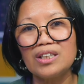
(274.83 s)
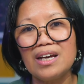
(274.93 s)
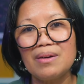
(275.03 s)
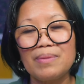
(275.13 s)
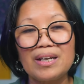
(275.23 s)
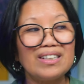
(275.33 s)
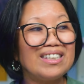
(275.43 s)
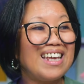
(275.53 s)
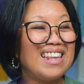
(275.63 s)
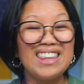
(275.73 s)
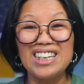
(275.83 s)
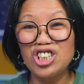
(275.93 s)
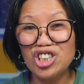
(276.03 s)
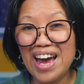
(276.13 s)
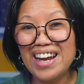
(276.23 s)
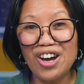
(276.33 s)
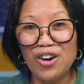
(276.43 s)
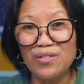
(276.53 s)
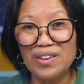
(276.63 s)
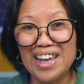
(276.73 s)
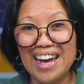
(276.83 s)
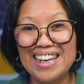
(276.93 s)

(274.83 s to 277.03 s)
because then the chat overlay